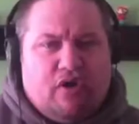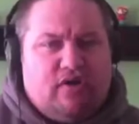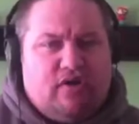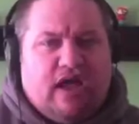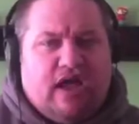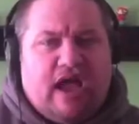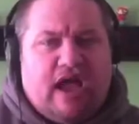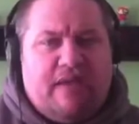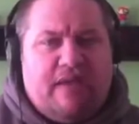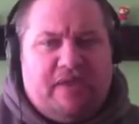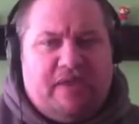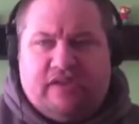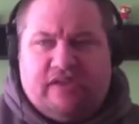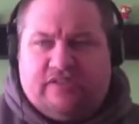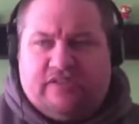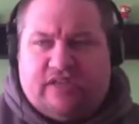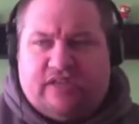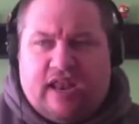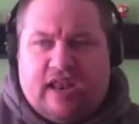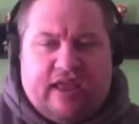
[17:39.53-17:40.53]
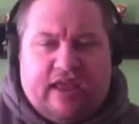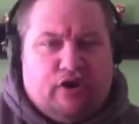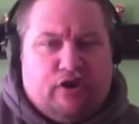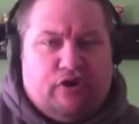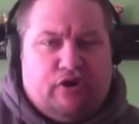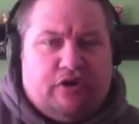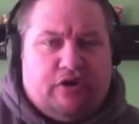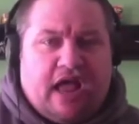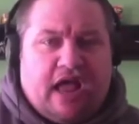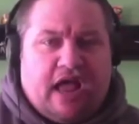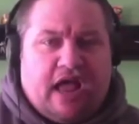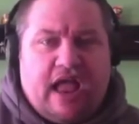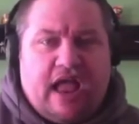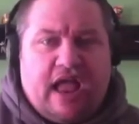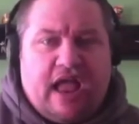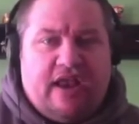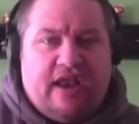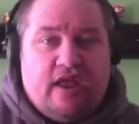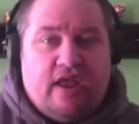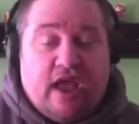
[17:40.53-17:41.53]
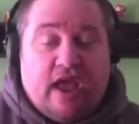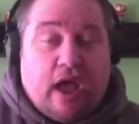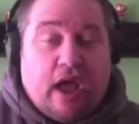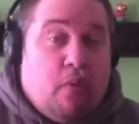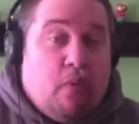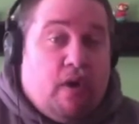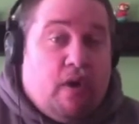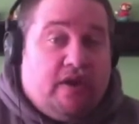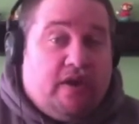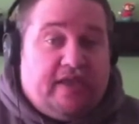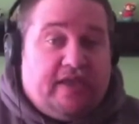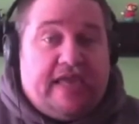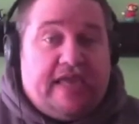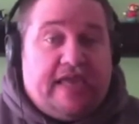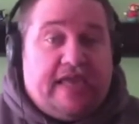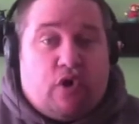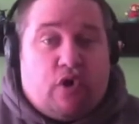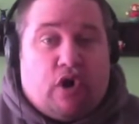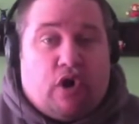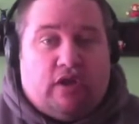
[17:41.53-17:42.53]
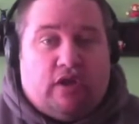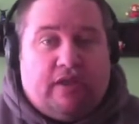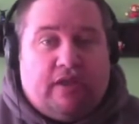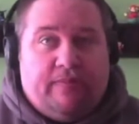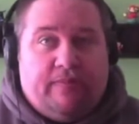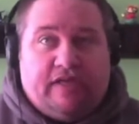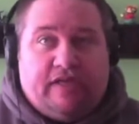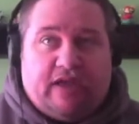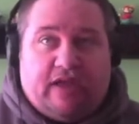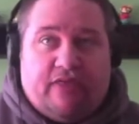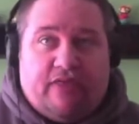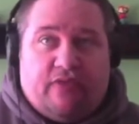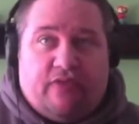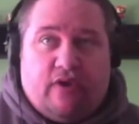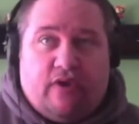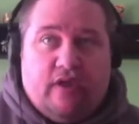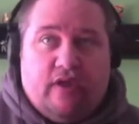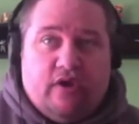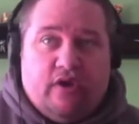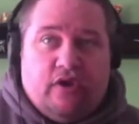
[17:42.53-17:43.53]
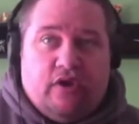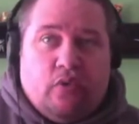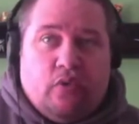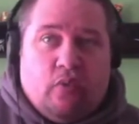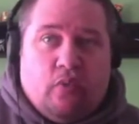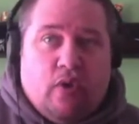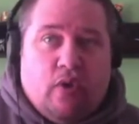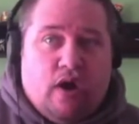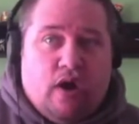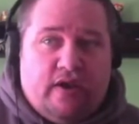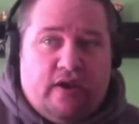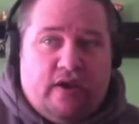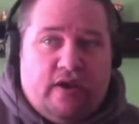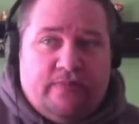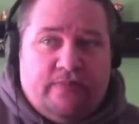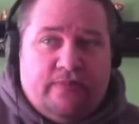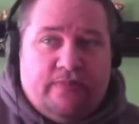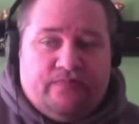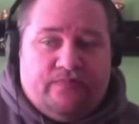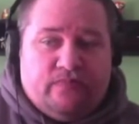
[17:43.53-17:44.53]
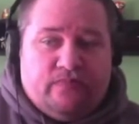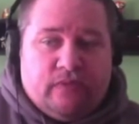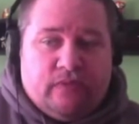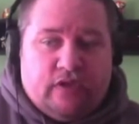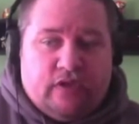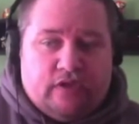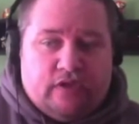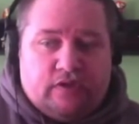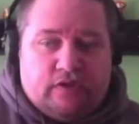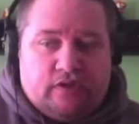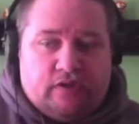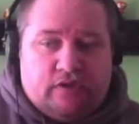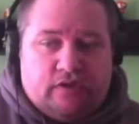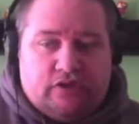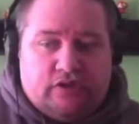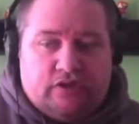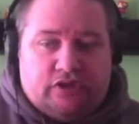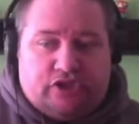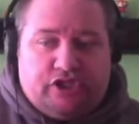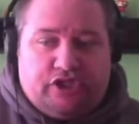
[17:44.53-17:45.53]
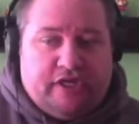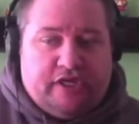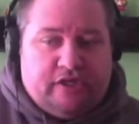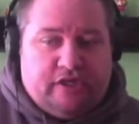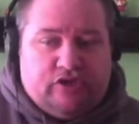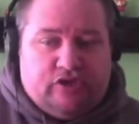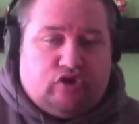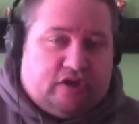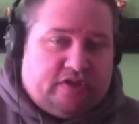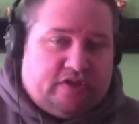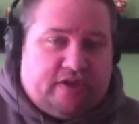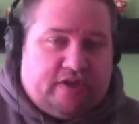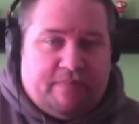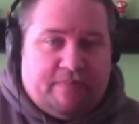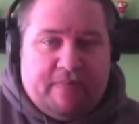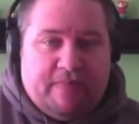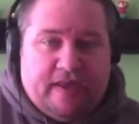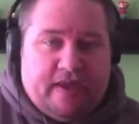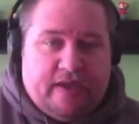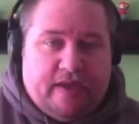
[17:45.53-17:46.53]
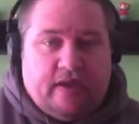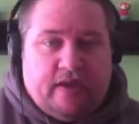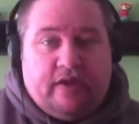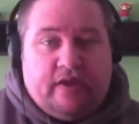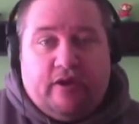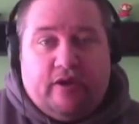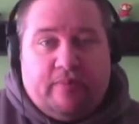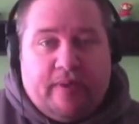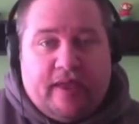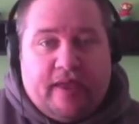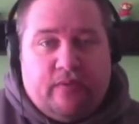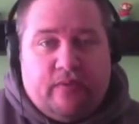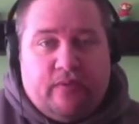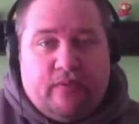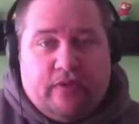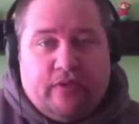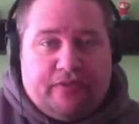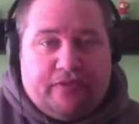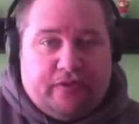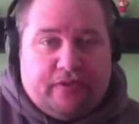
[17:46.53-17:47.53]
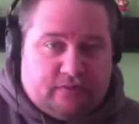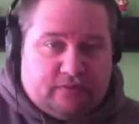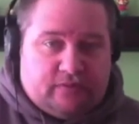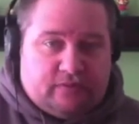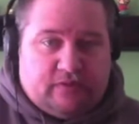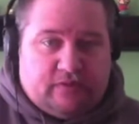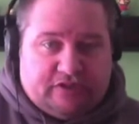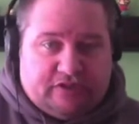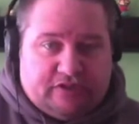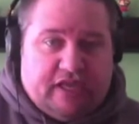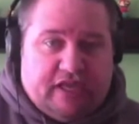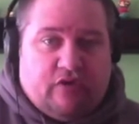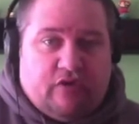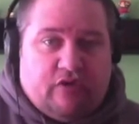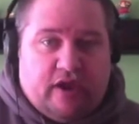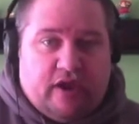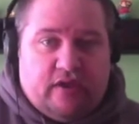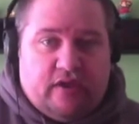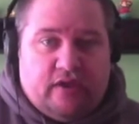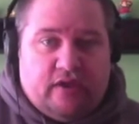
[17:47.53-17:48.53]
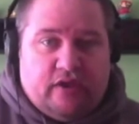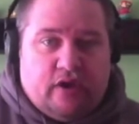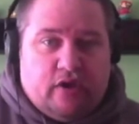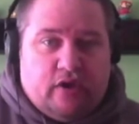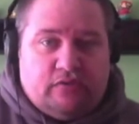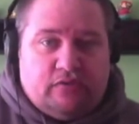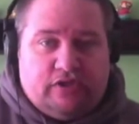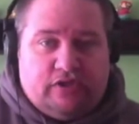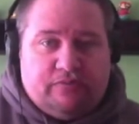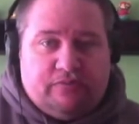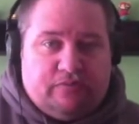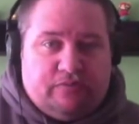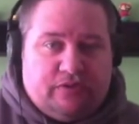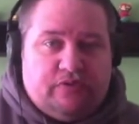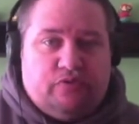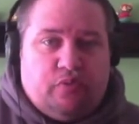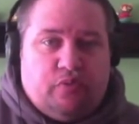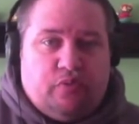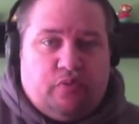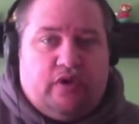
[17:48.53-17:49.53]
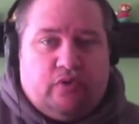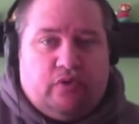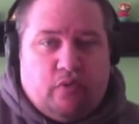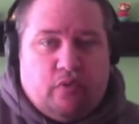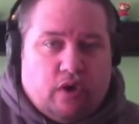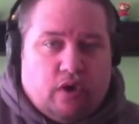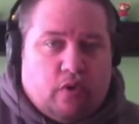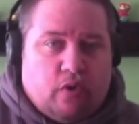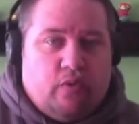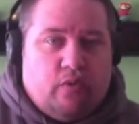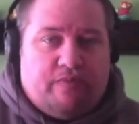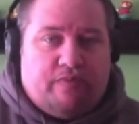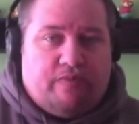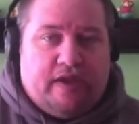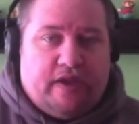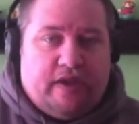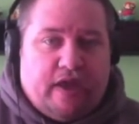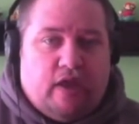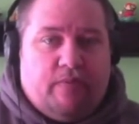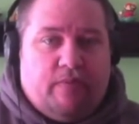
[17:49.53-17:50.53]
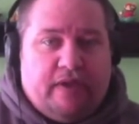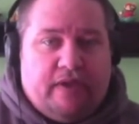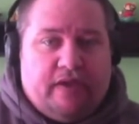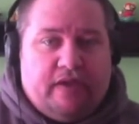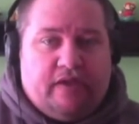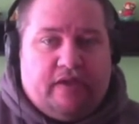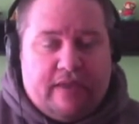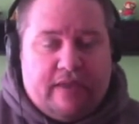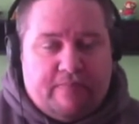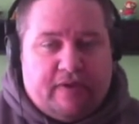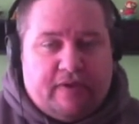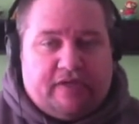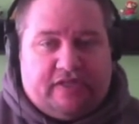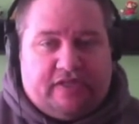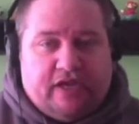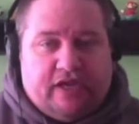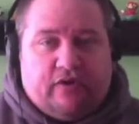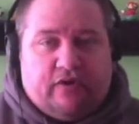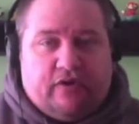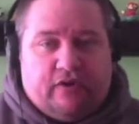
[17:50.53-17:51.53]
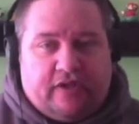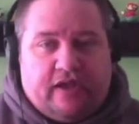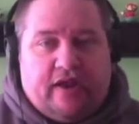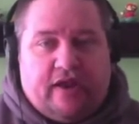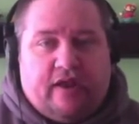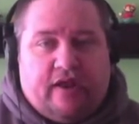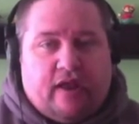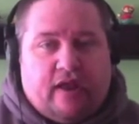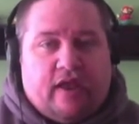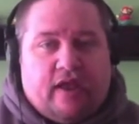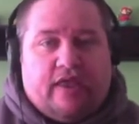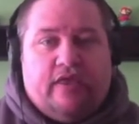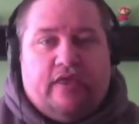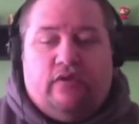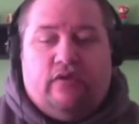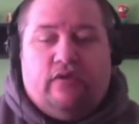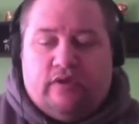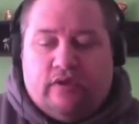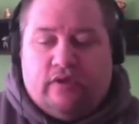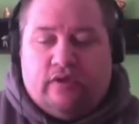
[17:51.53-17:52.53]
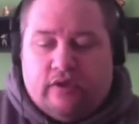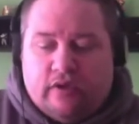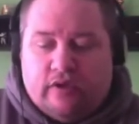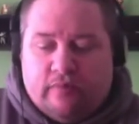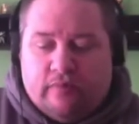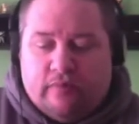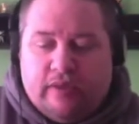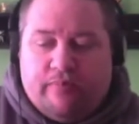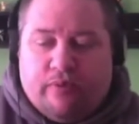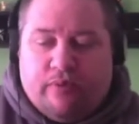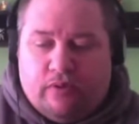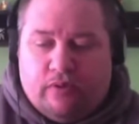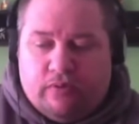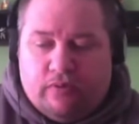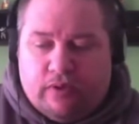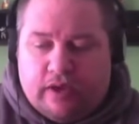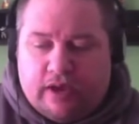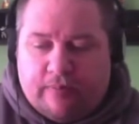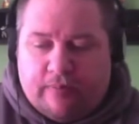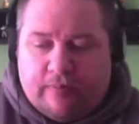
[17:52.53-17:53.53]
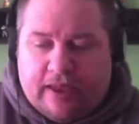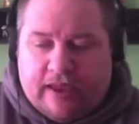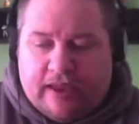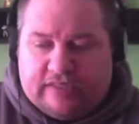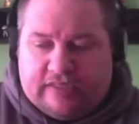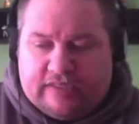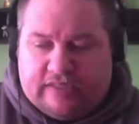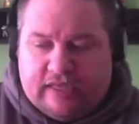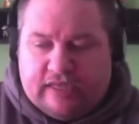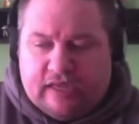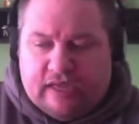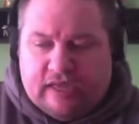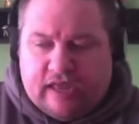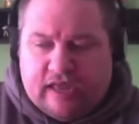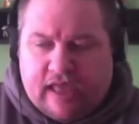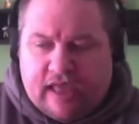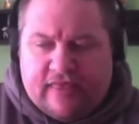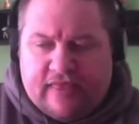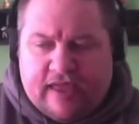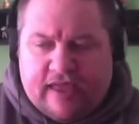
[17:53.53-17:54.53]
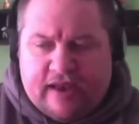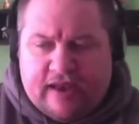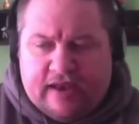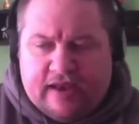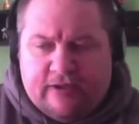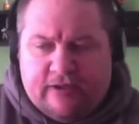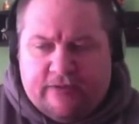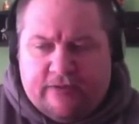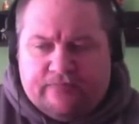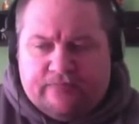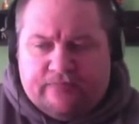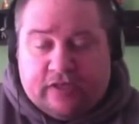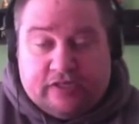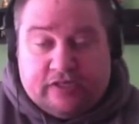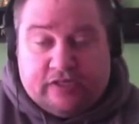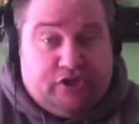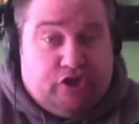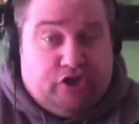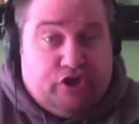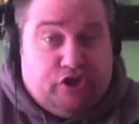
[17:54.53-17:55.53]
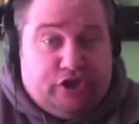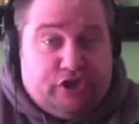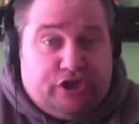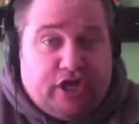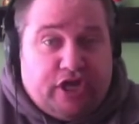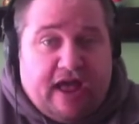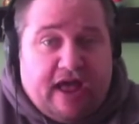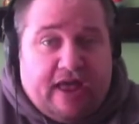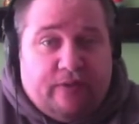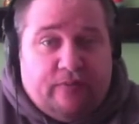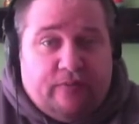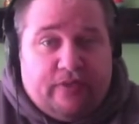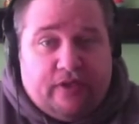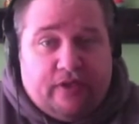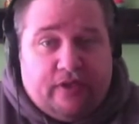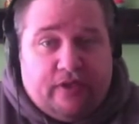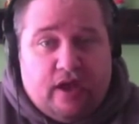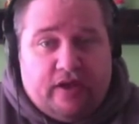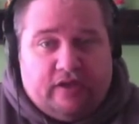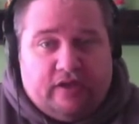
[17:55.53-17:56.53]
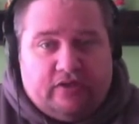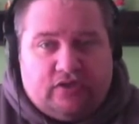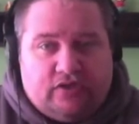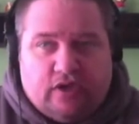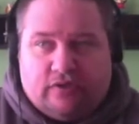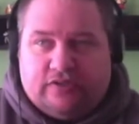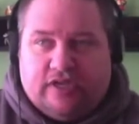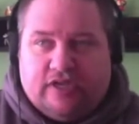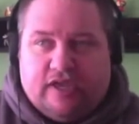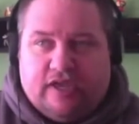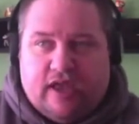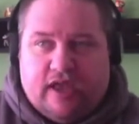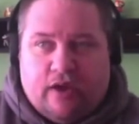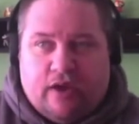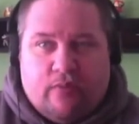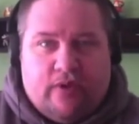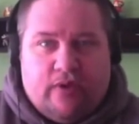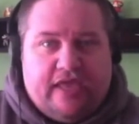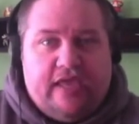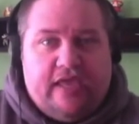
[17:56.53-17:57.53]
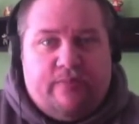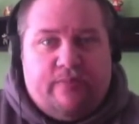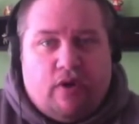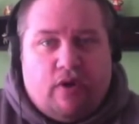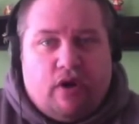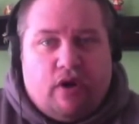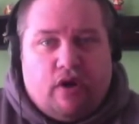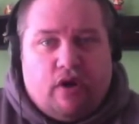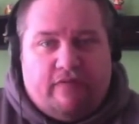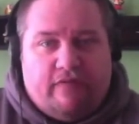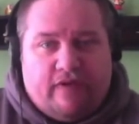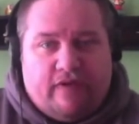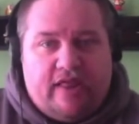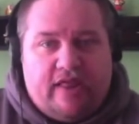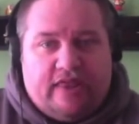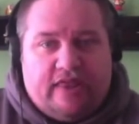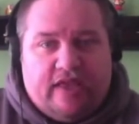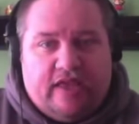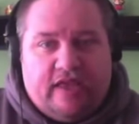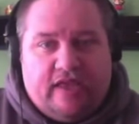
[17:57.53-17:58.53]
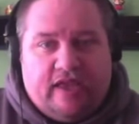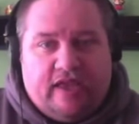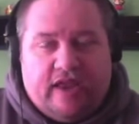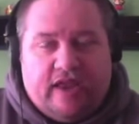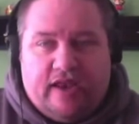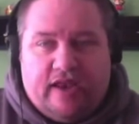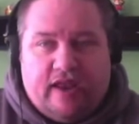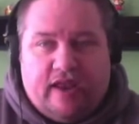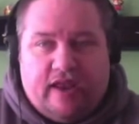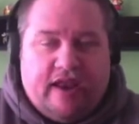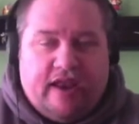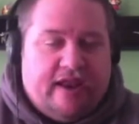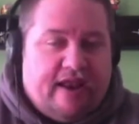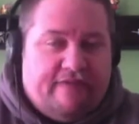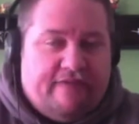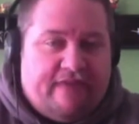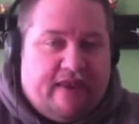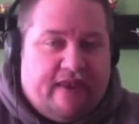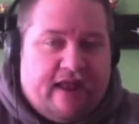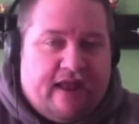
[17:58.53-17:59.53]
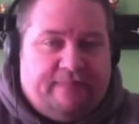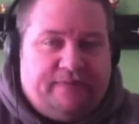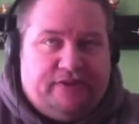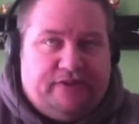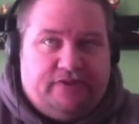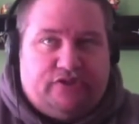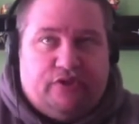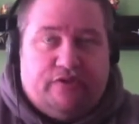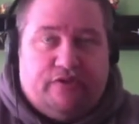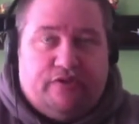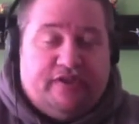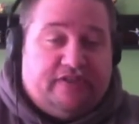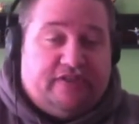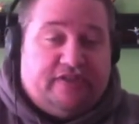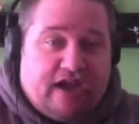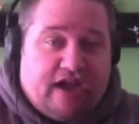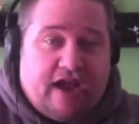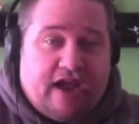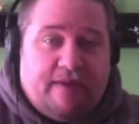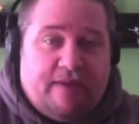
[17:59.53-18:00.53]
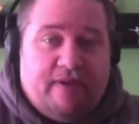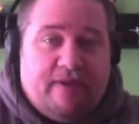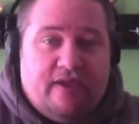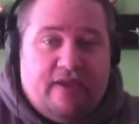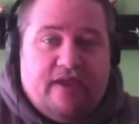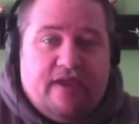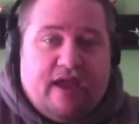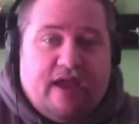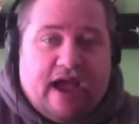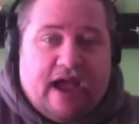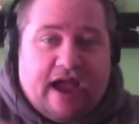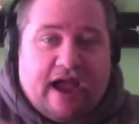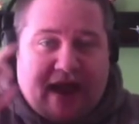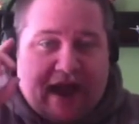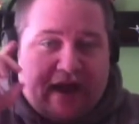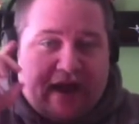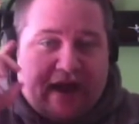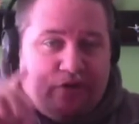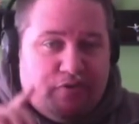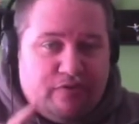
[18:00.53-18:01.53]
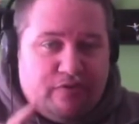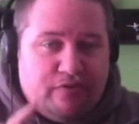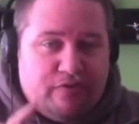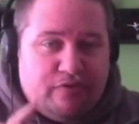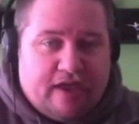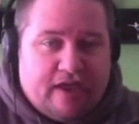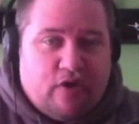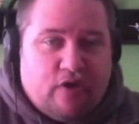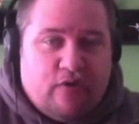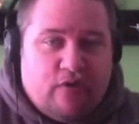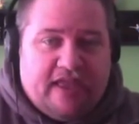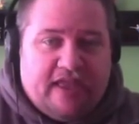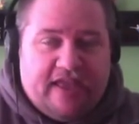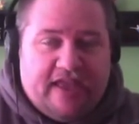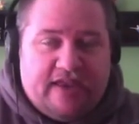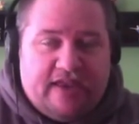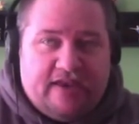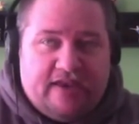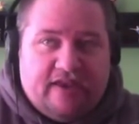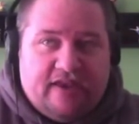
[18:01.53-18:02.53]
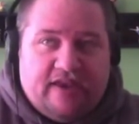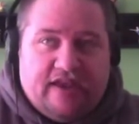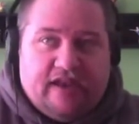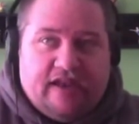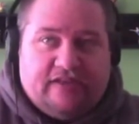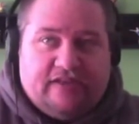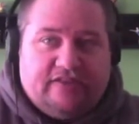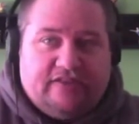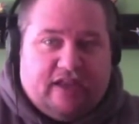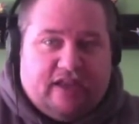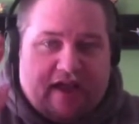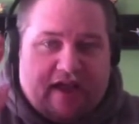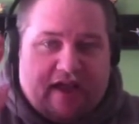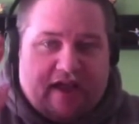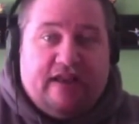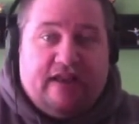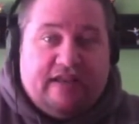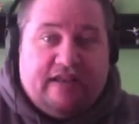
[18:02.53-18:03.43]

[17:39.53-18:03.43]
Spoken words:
time because I let her die. And I wanted to keep Carly because I thought, one, she trusted me a little bit with the secret. She was willing to work with me and help me keep my secret that I killed people in the past. And then she's a good shot with a gun. So I was like, I want to keep her, if anything, and I didn't have that option. So this time, I kind of knew that going in, and I was like, I need to